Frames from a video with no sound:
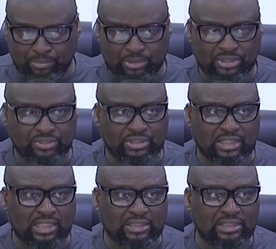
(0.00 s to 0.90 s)
pleased to say
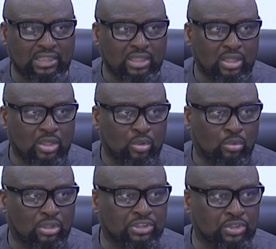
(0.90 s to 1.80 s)
that
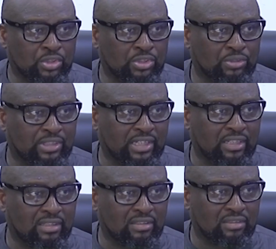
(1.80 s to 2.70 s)
work is going on
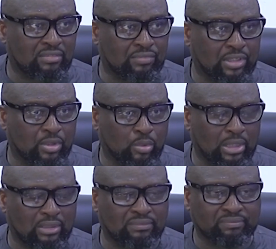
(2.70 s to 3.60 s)
there very
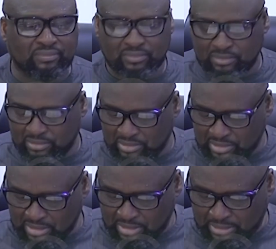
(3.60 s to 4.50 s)
well.
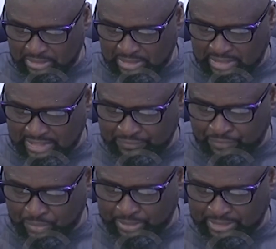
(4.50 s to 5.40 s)
In the last
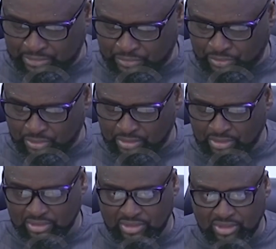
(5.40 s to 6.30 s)
few weeks or so,
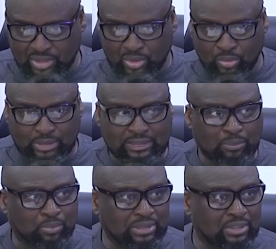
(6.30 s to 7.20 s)
we're
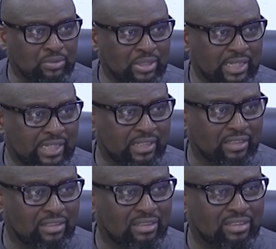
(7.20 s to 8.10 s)
disappointed to hear
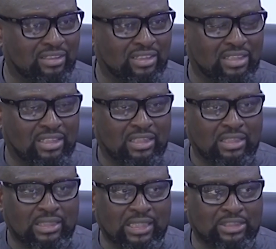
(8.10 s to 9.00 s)

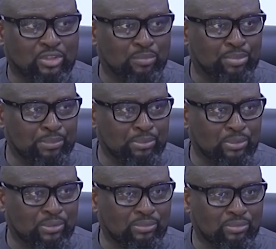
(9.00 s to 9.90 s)
that some
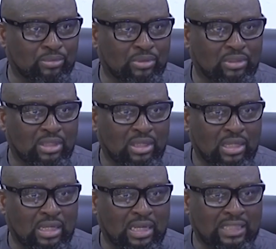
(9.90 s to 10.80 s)
people,
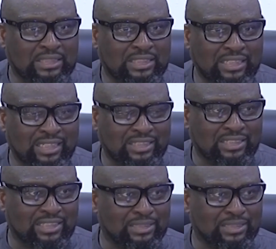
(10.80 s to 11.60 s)
as late as